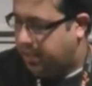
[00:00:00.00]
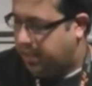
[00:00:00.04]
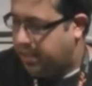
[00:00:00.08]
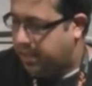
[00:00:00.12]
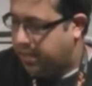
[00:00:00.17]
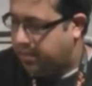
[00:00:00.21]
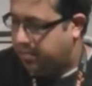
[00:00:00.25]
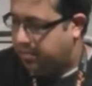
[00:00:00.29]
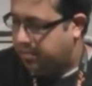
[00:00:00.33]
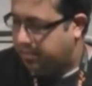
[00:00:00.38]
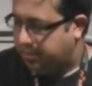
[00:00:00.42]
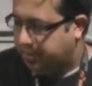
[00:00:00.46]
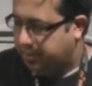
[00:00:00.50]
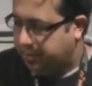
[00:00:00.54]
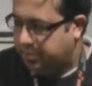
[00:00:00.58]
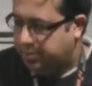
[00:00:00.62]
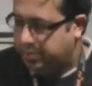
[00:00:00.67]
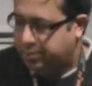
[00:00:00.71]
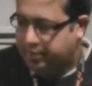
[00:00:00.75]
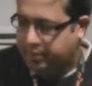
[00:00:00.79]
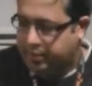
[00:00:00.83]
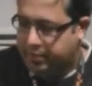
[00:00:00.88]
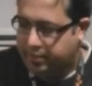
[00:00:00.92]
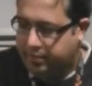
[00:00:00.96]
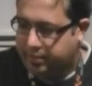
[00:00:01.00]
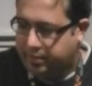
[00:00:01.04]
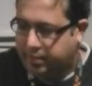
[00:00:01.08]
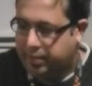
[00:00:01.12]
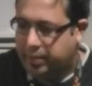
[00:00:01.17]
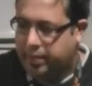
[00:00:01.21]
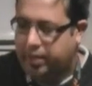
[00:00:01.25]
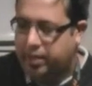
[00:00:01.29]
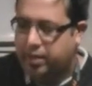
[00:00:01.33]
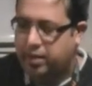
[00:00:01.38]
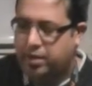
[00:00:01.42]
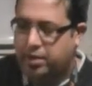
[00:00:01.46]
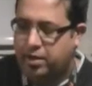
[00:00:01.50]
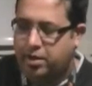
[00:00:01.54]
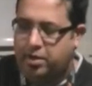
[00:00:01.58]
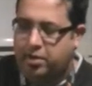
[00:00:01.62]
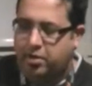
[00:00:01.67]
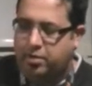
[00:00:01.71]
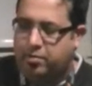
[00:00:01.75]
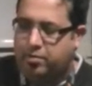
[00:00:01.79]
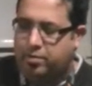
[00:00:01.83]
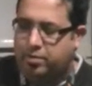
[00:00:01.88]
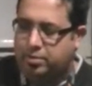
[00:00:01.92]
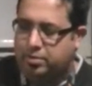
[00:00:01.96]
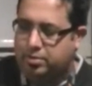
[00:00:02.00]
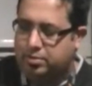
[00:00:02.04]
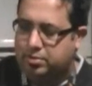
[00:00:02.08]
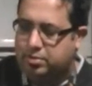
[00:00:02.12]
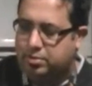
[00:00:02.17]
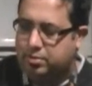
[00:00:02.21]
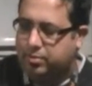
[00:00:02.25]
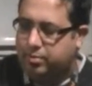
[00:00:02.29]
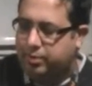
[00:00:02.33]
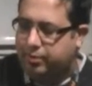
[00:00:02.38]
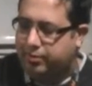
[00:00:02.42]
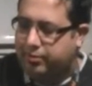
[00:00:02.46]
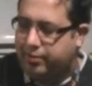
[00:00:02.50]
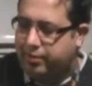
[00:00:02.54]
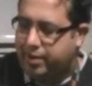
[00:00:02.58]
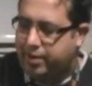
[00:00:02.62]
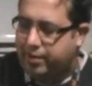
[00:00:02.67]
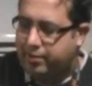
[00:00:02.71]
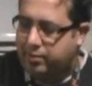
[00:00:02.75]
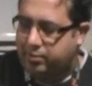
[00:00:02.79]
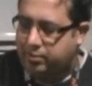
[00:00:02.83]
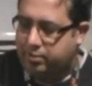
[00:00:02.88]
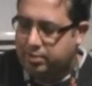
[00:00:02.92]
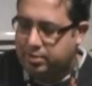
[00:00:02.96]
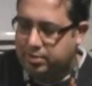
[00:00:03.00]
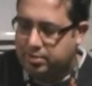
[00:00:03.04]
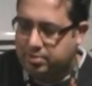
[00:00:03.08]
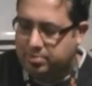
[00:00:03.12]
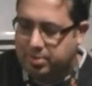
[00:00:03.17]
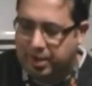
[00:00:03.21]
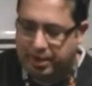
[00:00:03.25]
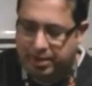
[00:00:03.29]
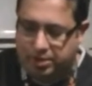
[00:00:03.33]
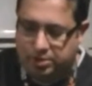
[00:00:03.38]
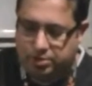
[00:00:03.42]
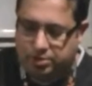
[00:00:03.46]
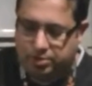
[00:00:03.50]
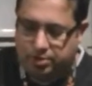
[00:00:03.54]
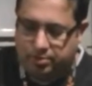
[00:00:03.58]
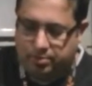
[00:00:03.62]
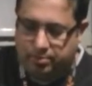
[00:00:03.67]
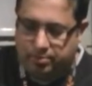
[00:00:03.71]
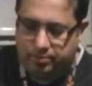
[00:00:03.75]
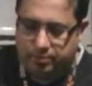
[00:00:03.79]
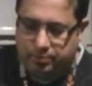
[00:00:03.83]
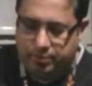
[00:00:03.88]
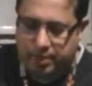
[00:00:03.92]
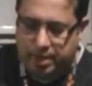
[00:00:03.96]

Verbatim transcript: um, built it really quickly. What took me forever was the paint job.